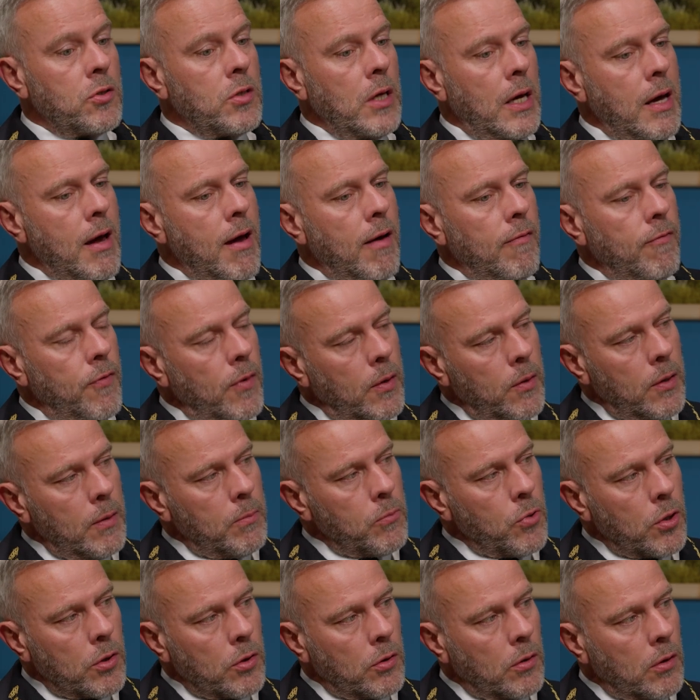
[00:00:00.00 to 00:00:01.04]
they have very
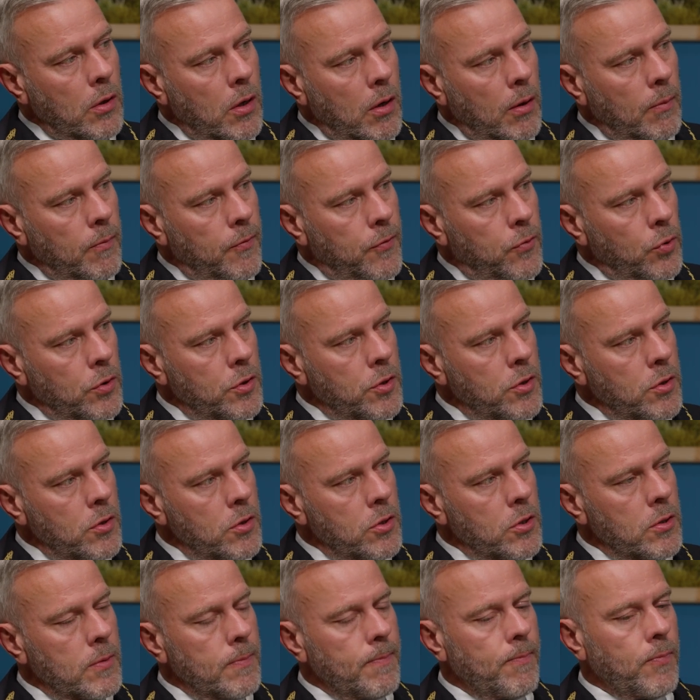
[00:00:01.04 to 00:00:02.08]
modern armed
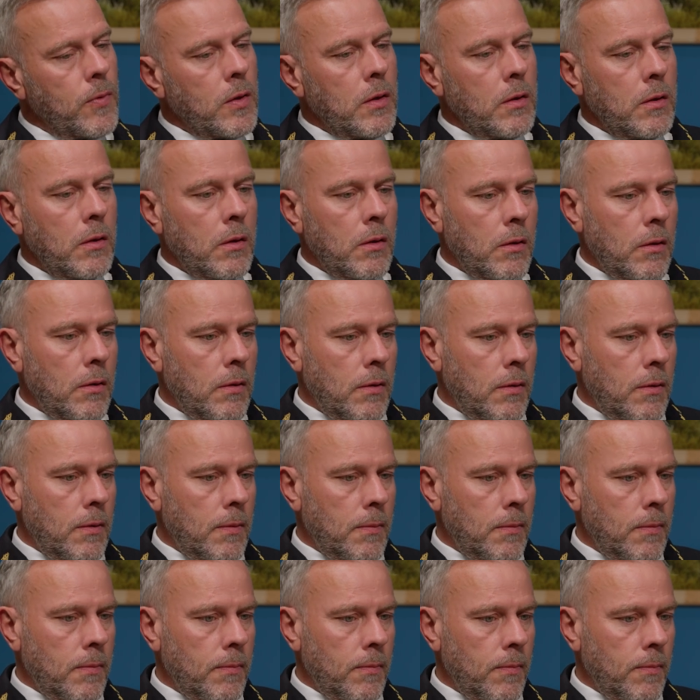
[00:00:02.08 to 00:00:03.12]
forces, uh,
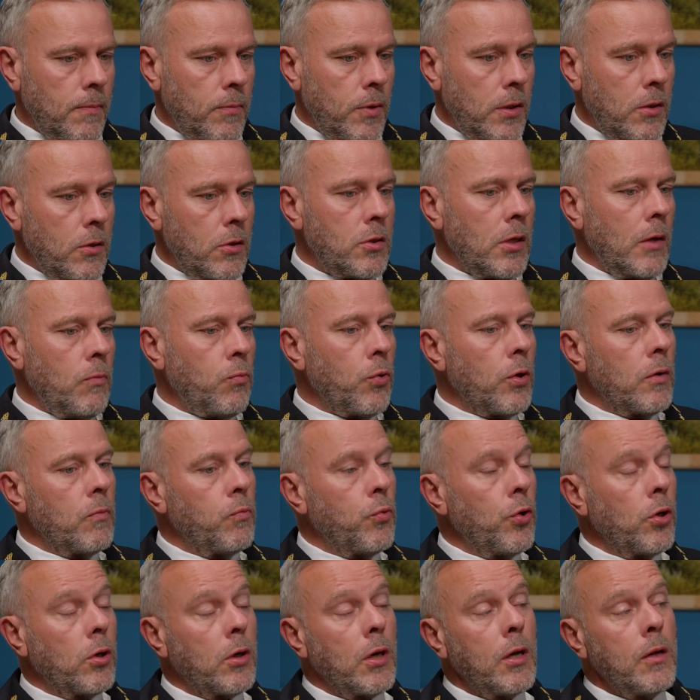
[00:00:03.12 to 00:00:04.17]
because they were
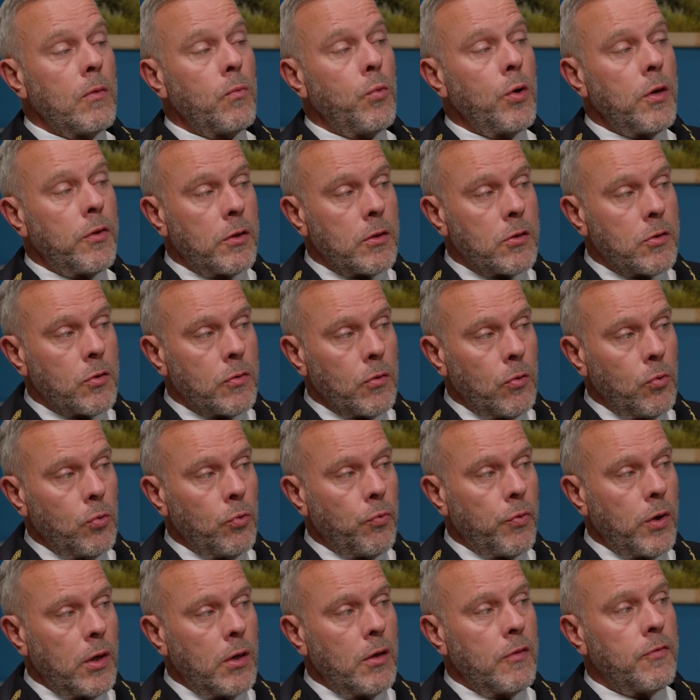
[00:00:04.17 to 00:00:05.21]
working with us
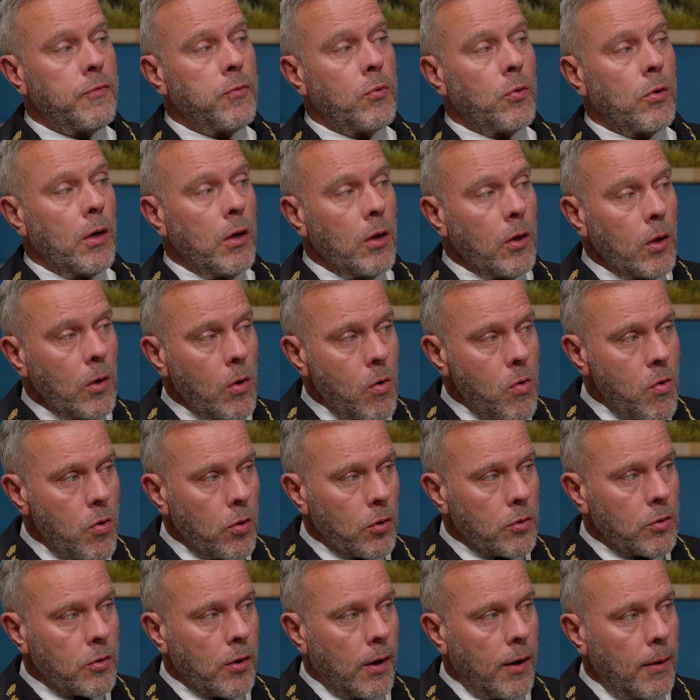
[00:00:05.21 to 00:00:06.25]
already for a
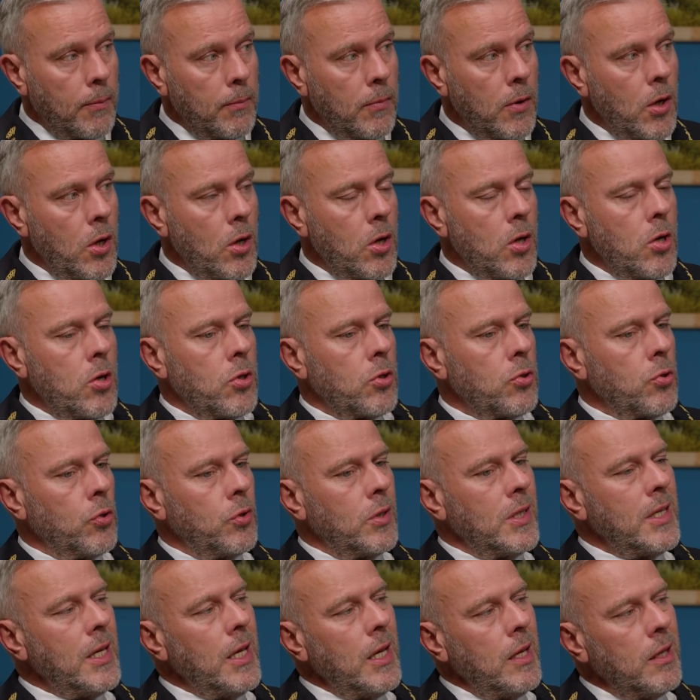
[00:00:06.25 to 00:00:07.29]
long time. So
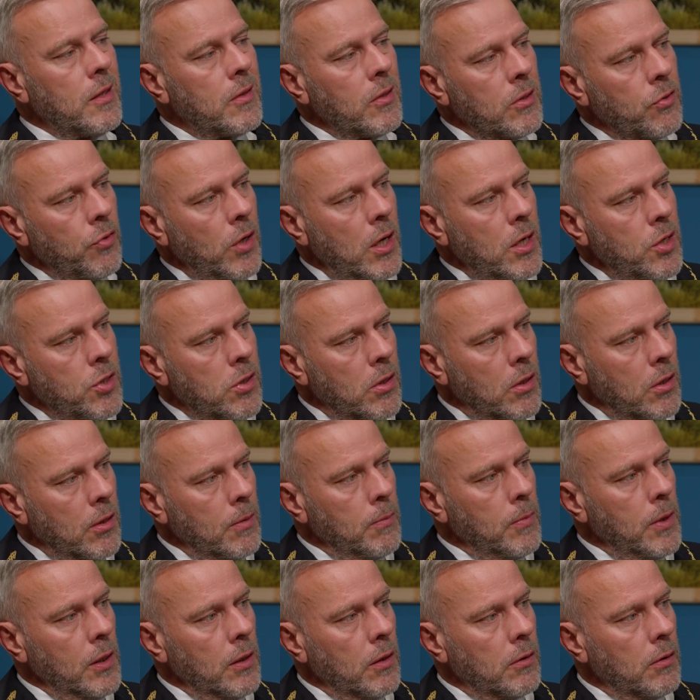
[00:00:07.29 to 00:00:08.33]
the integration in
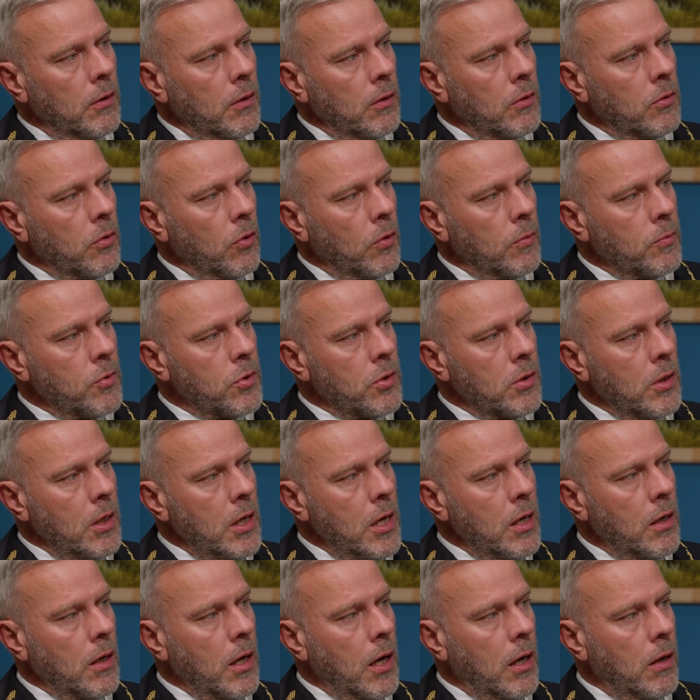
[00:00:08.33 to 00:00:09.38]
military terms
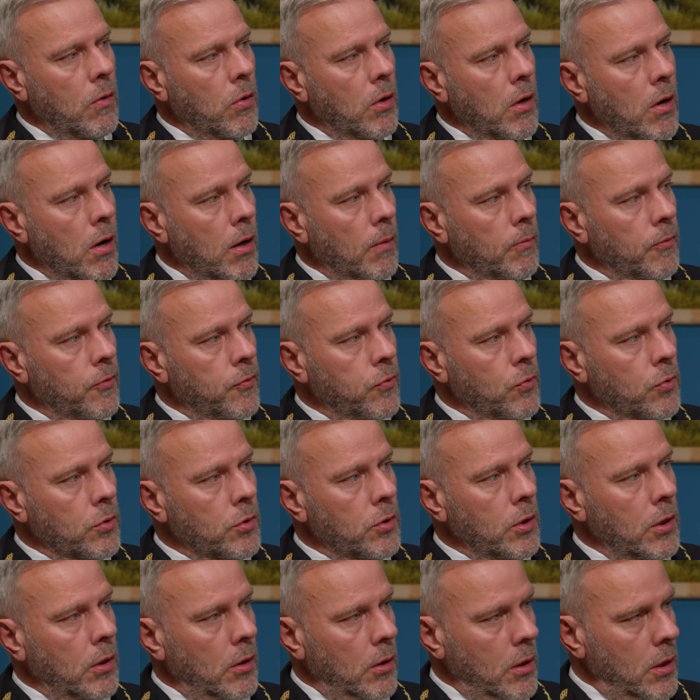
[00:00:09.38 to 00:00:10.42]
in our armed force,
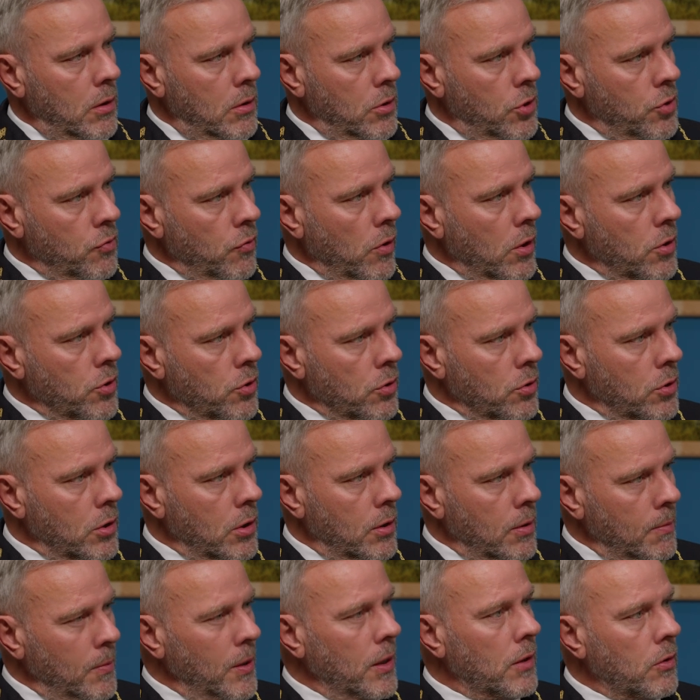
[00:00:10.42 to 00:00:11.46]
in, in the structures, in
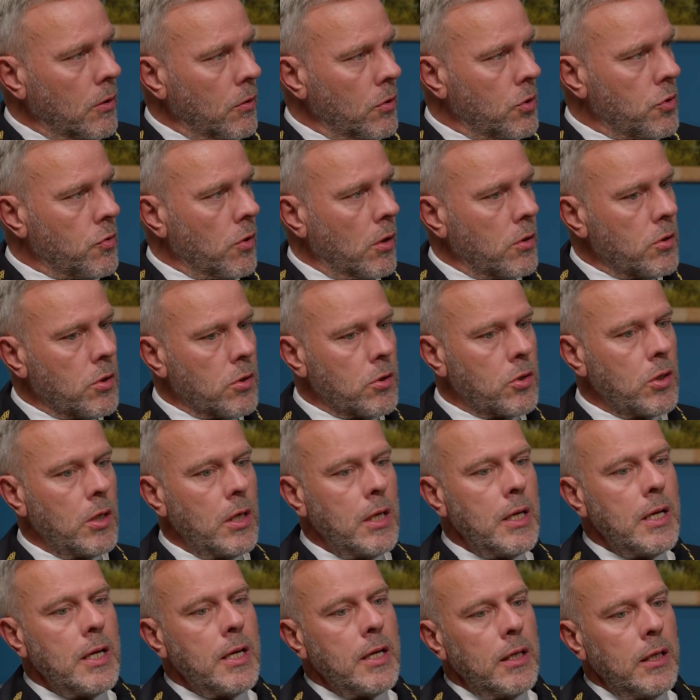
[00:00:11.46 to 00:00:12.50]
the military structures,
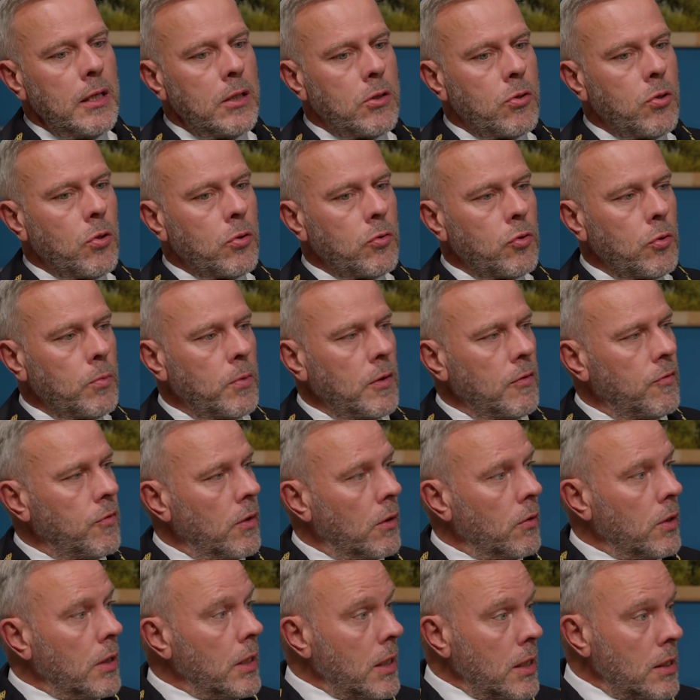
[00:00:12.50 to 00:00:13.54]
is going to be
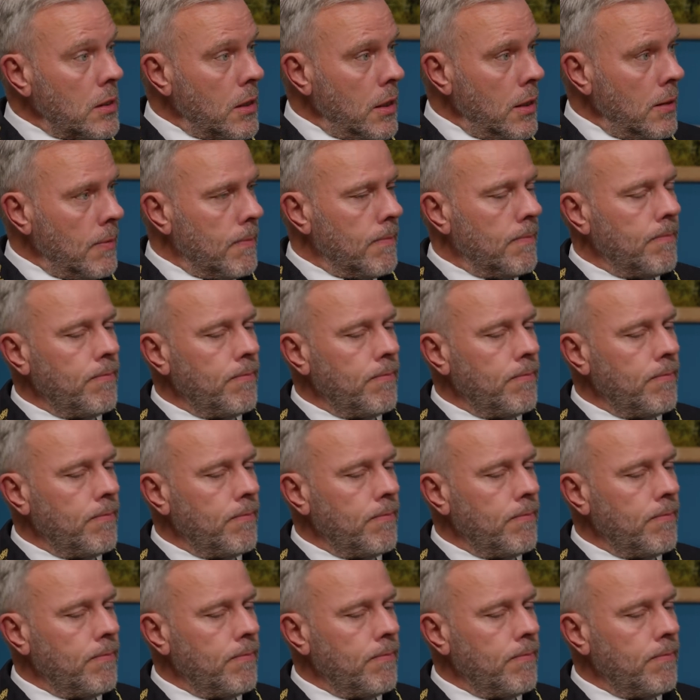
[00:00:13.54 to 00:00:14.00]
very easy.